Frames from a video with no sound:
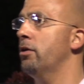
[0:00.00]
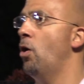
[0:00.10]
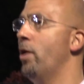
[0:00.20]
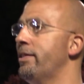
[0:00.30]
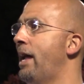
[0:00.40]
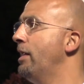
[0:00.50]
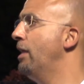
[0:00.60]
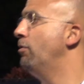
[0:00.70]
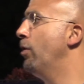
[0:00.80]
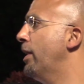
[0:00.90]
going at that
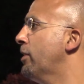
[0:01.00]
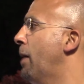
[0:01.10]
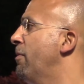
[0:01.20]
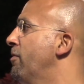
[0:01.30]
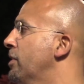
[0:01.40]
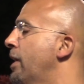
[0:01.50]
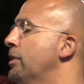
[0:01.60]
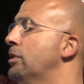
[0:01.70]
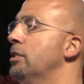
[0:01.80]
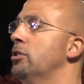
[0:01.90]
level, that type of
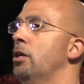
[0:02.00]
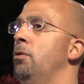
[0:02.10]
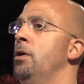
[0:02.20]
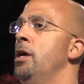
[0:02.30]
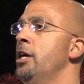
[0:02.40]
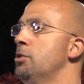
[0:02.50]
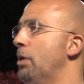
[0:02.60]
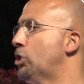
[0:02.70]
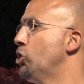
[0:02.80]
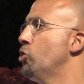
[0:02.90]
intensity. So as
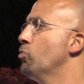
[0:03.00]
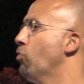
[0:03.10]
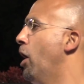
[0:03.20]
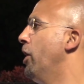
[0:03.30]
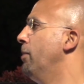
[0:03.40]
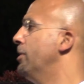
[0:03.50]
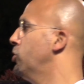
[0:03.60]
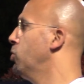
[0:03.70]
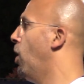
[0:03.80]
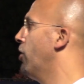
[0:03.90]
much as you run them and
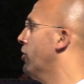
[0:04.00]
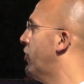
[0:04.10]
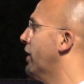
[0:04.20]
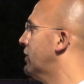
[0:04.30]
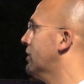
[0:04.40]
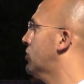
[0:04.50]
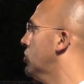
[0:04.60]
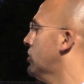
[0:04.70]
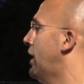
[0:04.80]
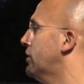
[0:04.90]
do other things, it's
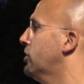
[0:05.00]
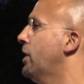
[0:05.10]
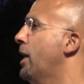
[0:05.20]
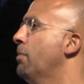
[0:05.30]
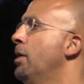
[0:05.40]
just not the same.